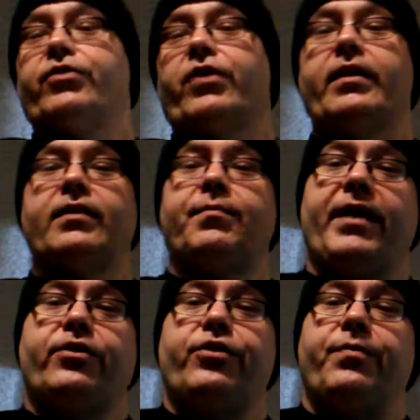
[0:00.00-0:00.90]
try not to
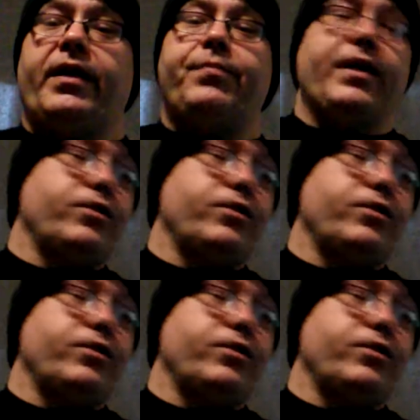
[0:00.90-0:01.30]
make too many of